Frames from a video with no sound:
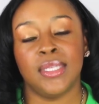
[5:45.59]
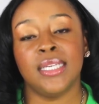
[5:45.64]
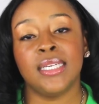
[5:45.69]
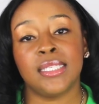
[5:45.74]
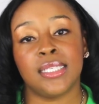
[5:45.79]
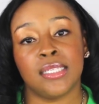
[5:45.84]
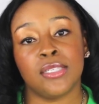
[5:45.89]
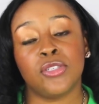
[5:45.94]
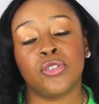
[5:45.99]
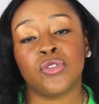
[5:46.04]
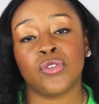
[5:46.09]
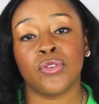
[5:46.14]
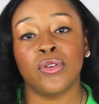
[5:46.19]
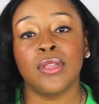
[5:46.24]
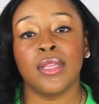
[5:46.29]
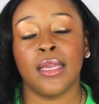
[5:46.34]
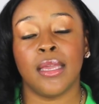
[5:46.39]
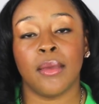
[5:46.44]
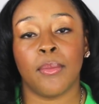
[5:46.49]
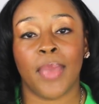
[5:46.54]
This is
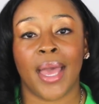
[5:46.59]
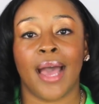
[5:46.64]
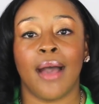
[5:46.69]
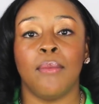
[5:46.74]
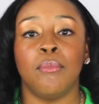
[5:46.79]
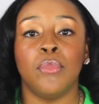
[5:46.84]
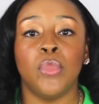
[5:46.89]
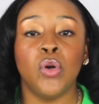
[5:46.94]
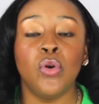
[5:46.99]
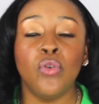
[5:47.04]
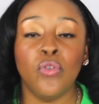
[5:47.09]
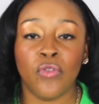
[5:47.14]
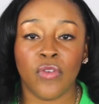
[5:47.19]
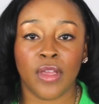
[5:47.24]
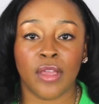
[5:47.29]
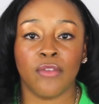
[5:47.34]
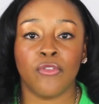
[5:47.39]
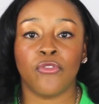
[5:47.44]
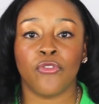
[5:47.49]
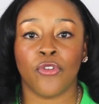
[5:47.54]
truly about
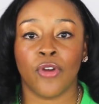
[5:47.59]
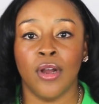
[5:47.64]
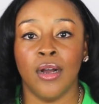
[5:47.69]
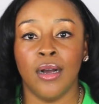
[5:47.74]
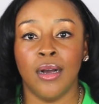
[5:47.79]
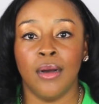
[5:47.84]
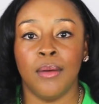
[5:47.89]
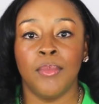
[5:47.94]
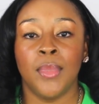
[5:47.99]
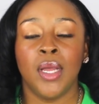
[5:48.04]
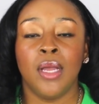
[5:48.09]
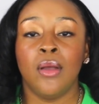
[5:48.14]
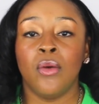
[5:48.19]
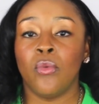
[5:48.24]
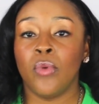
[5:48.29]
moving from